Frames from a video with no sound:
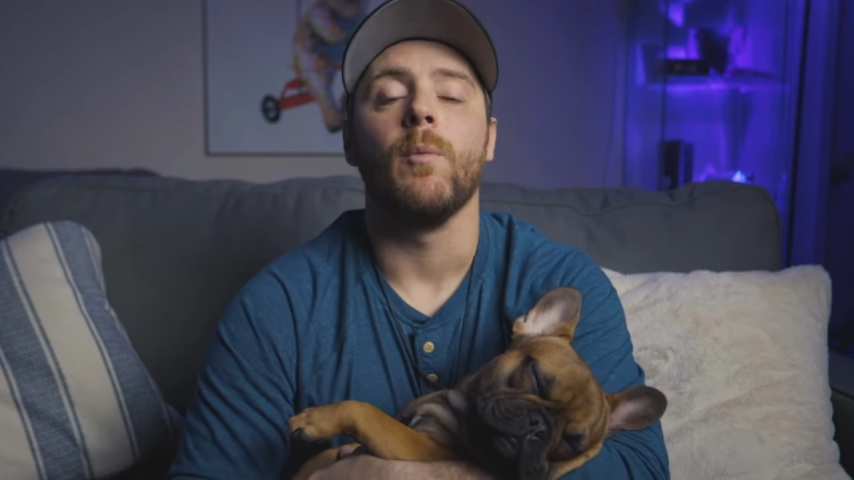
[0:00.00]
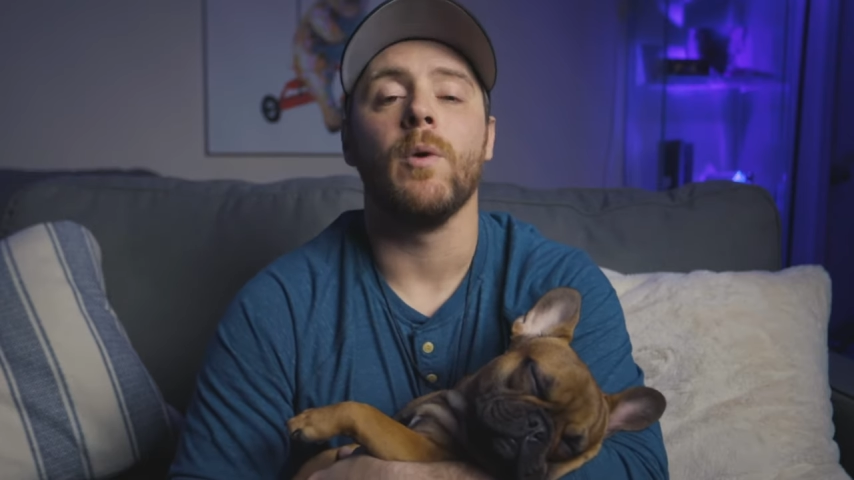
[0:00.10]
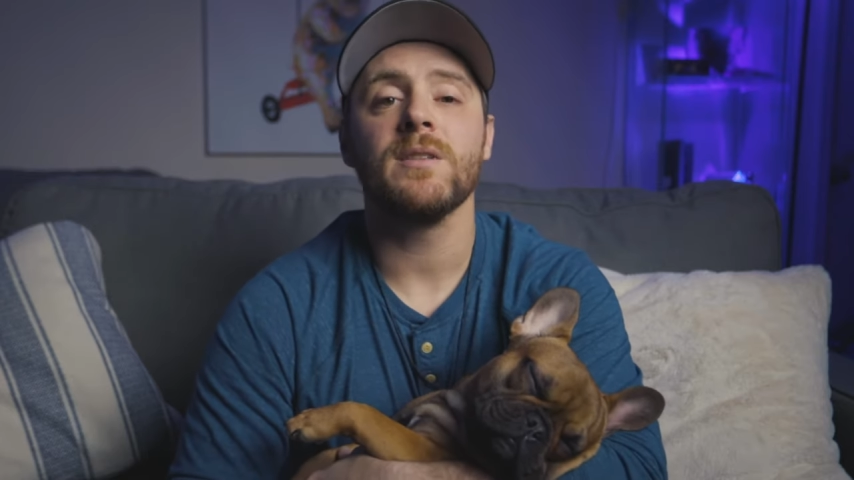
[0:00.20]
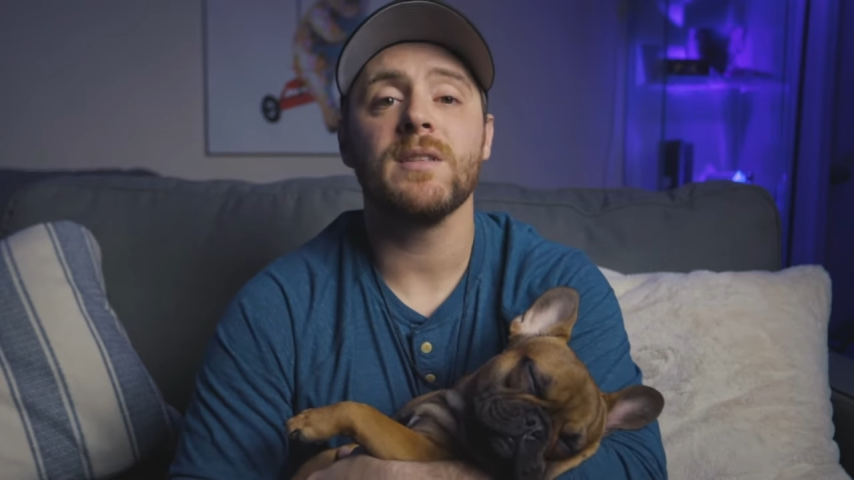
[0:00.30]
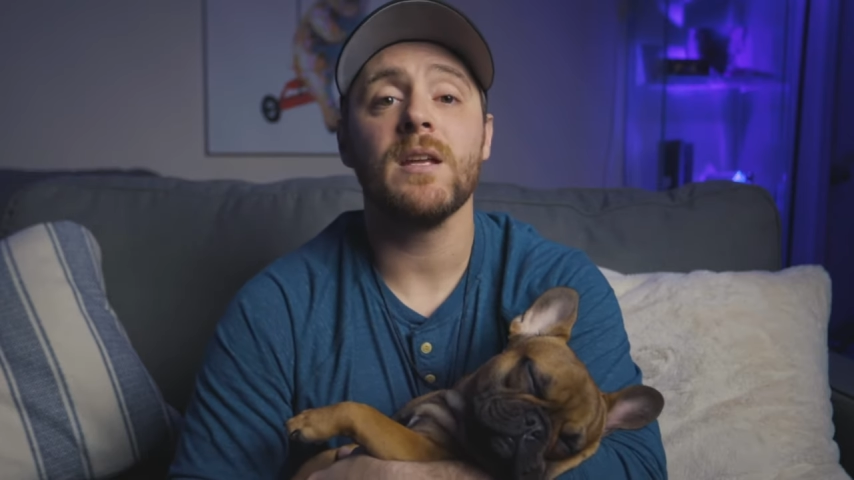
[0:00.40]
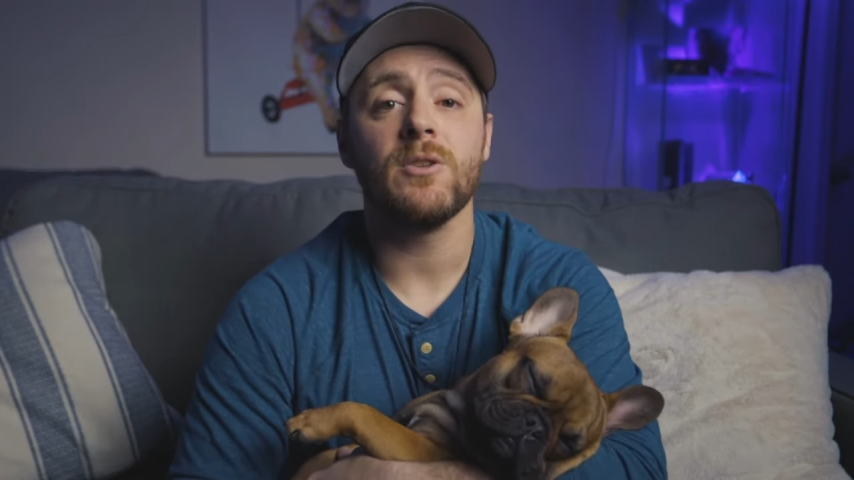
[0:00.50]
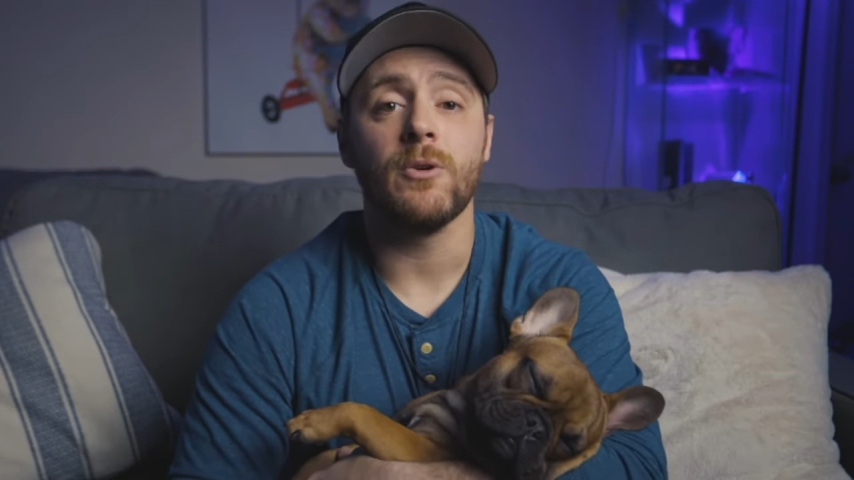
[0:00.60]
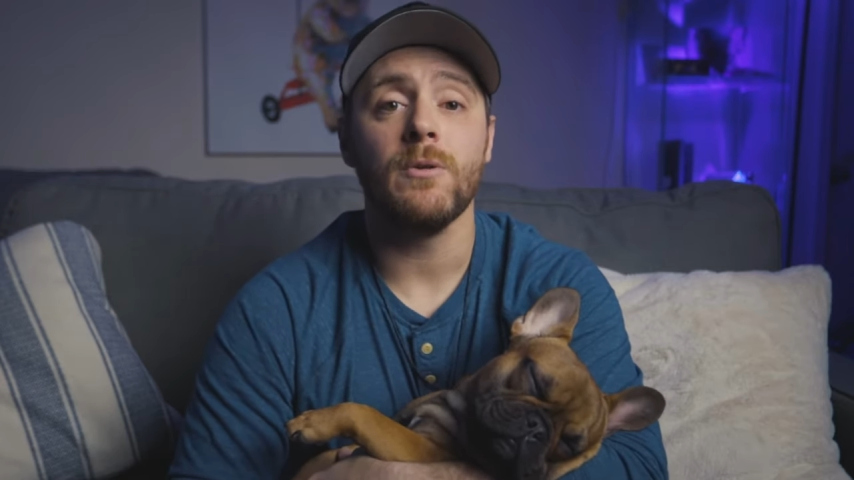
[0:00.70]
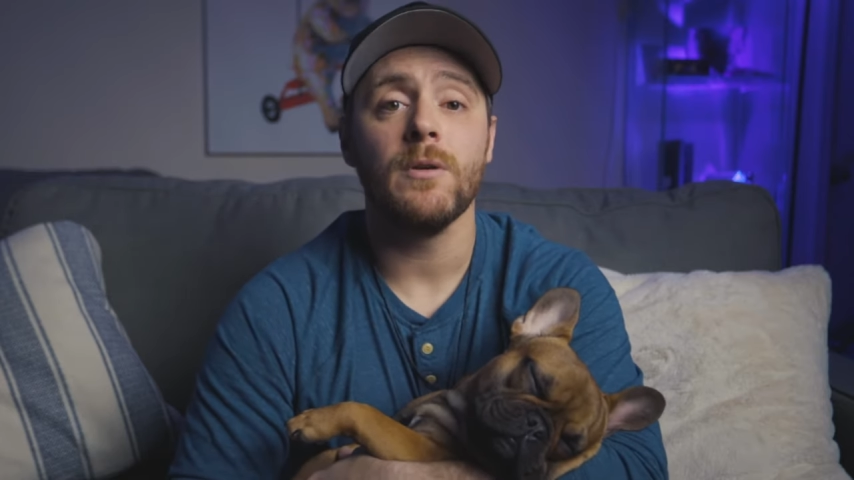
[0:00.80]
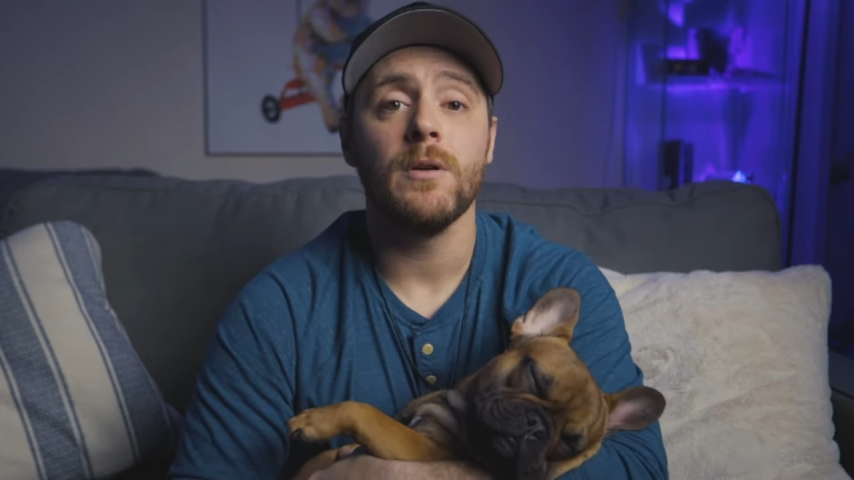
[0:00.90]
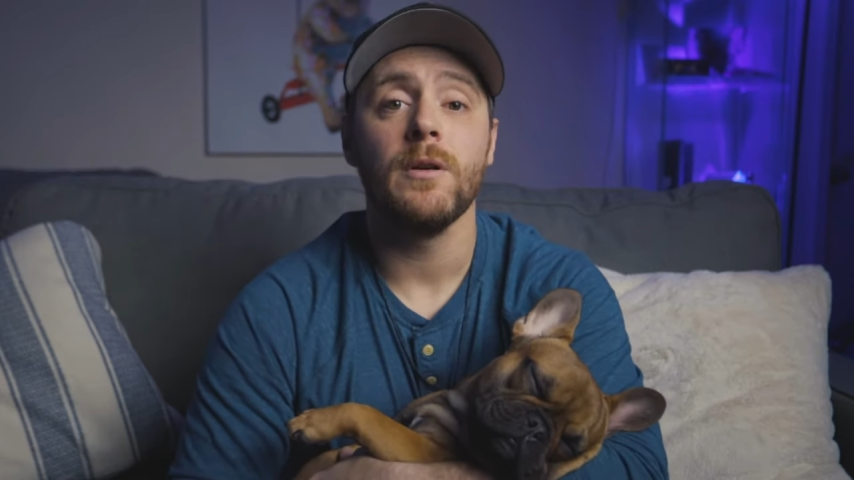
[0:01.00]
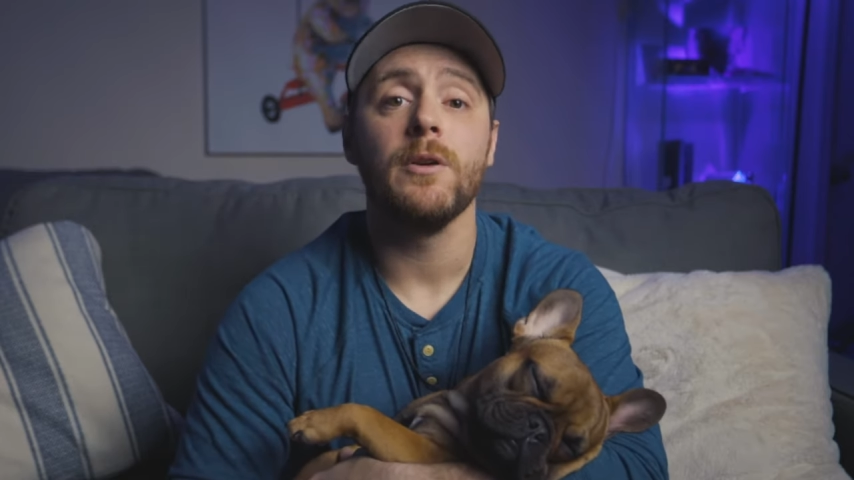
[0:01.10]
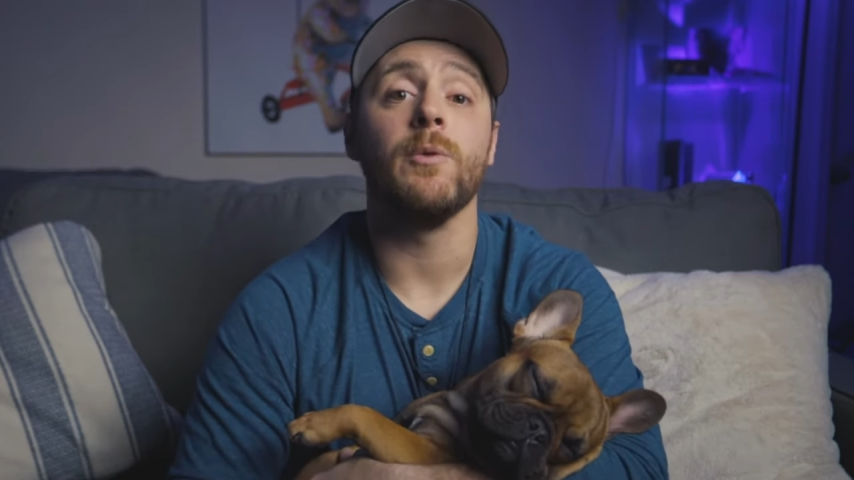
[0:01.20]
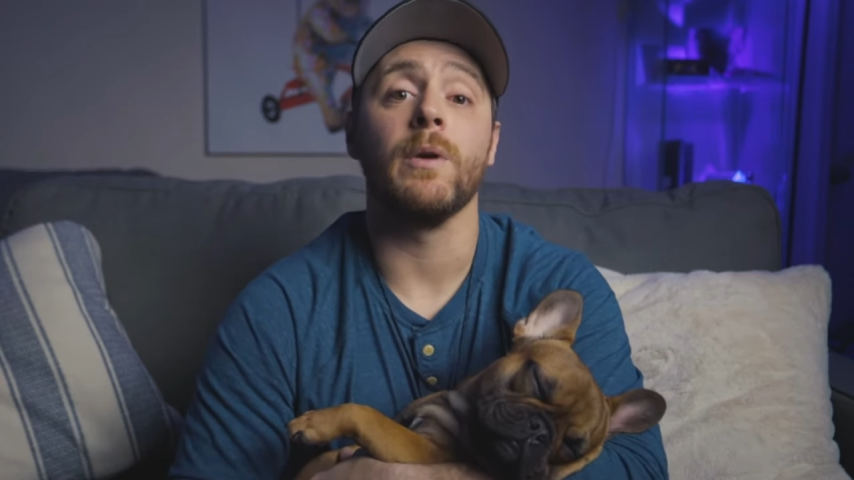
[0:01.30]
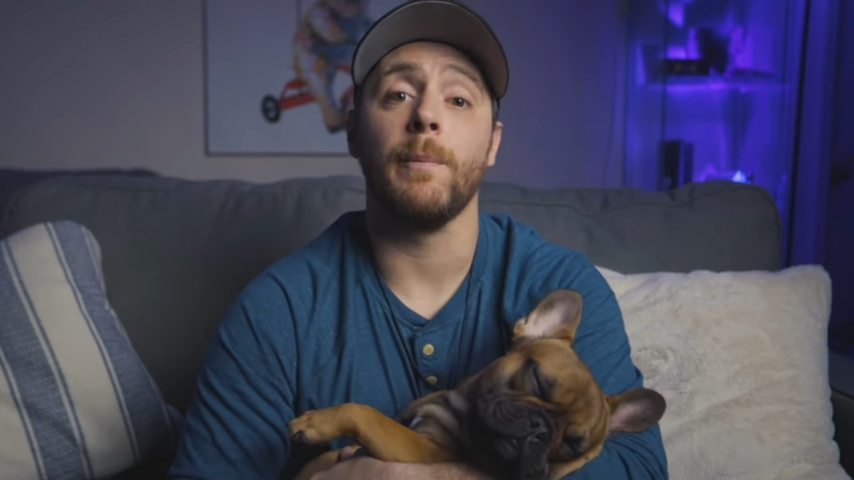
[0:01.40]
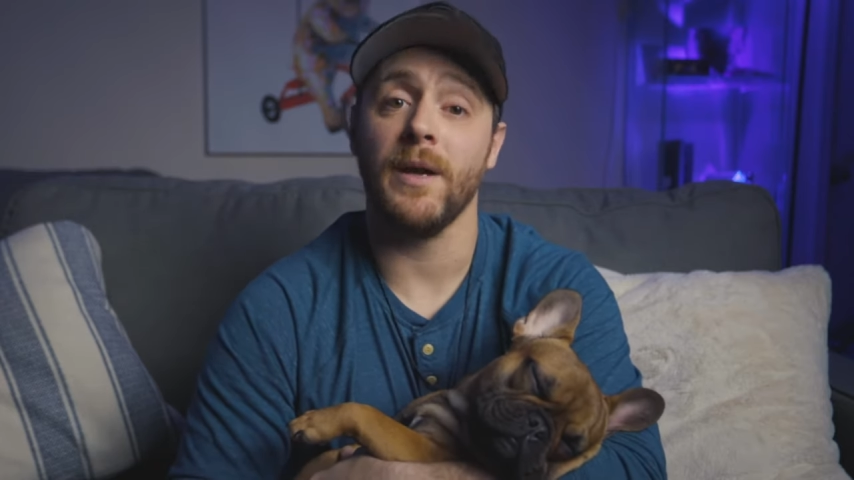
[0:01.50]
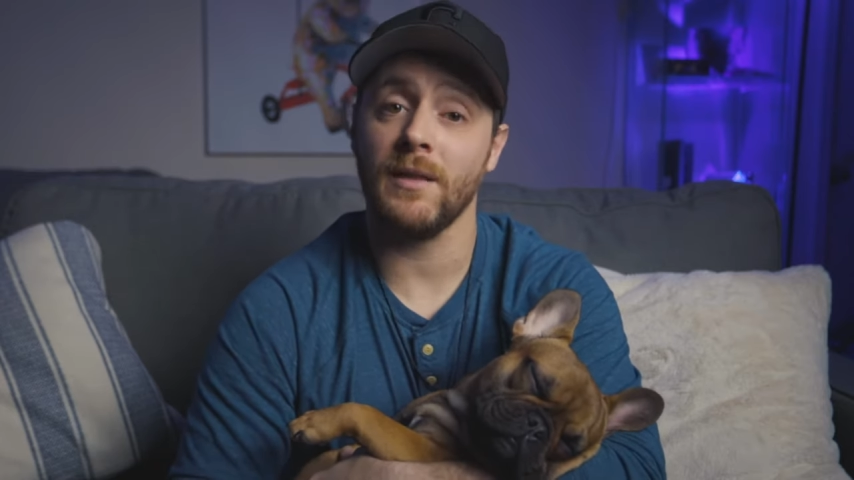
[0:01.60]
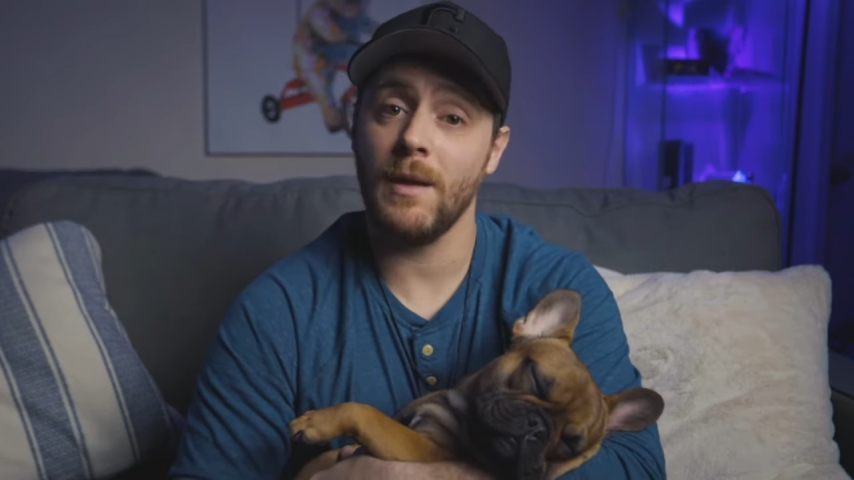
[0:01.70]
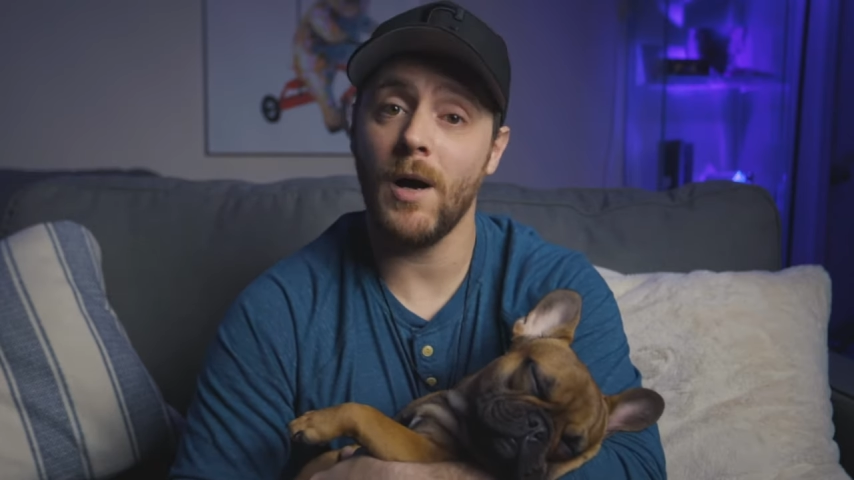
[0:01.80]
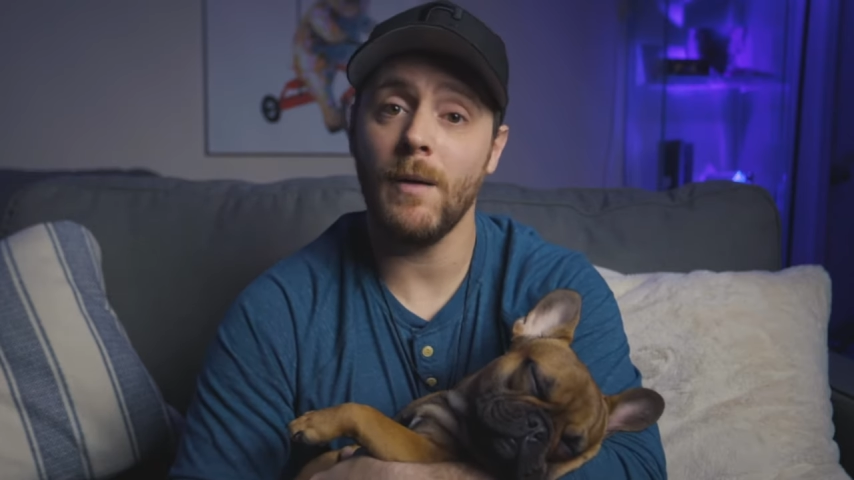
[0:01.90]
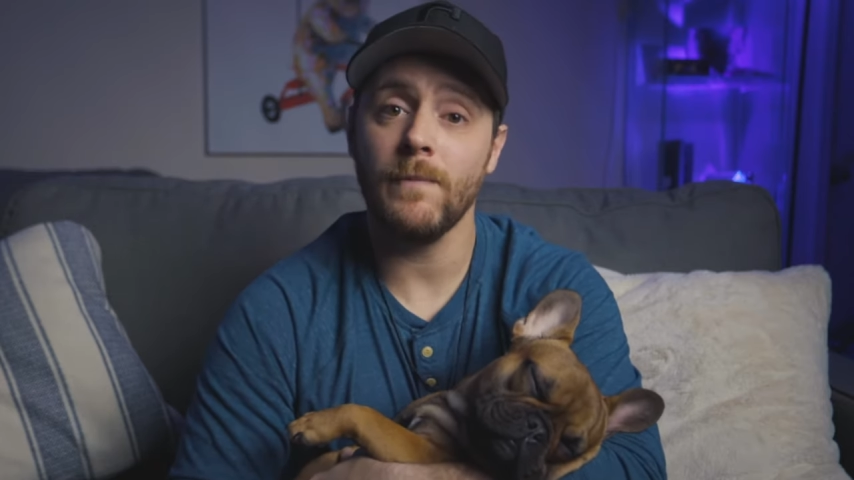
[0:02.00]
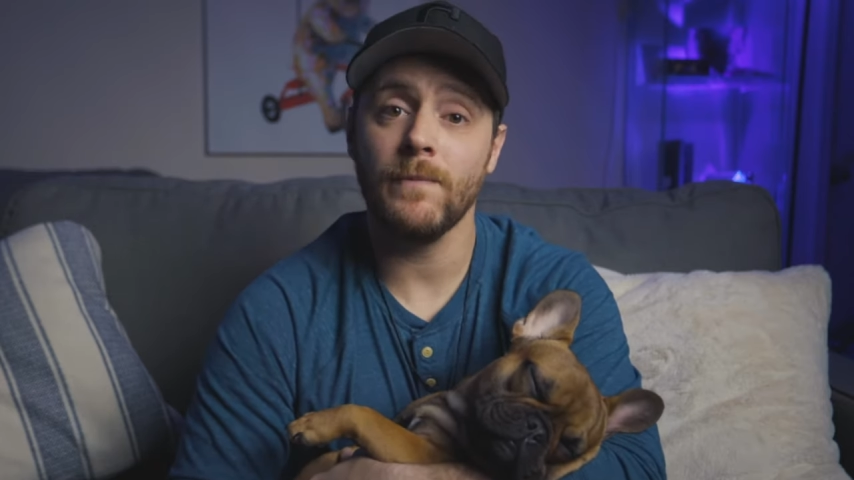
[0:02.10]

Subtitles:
Once they do, you want to pick them up